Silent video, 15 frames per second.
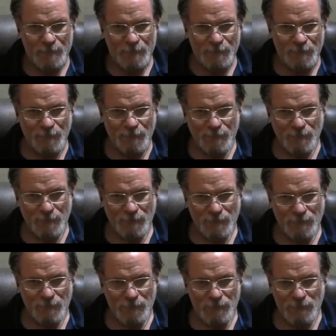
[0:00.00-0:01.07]

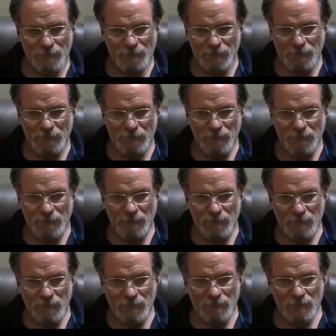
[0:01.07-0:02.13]

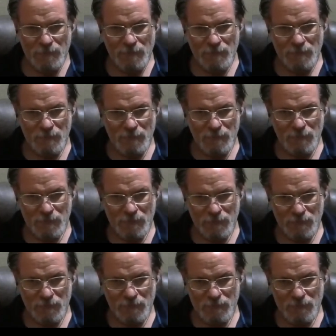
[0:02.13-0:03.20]

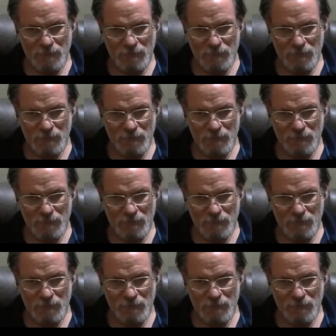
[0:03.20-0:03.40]
(silent)